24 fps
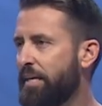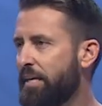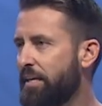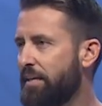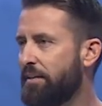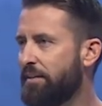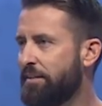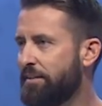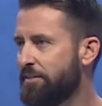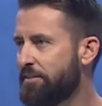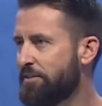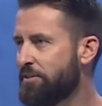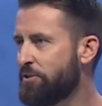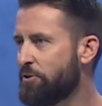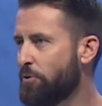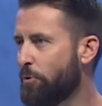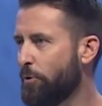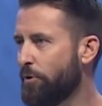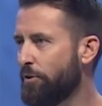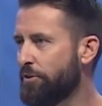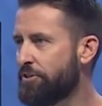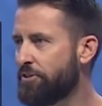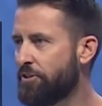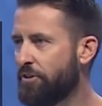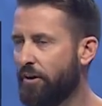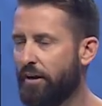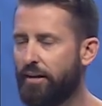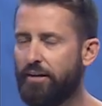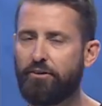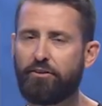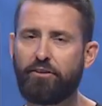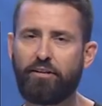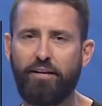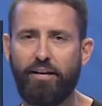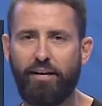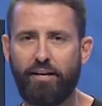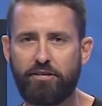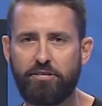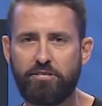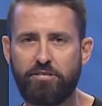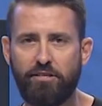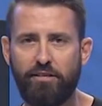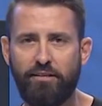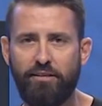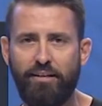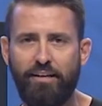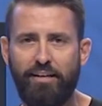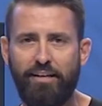is towards greater
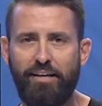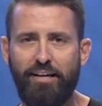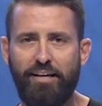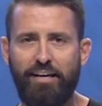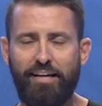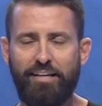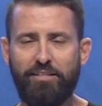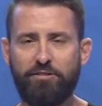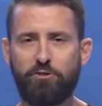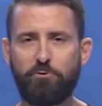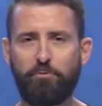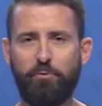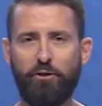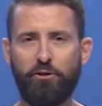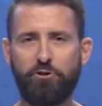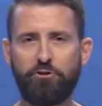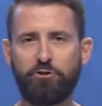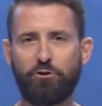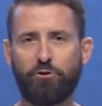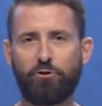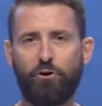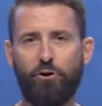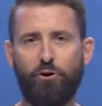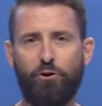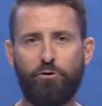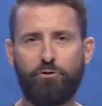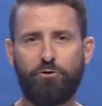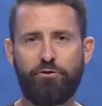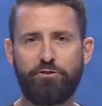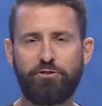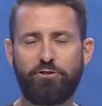connection and spiritual growth.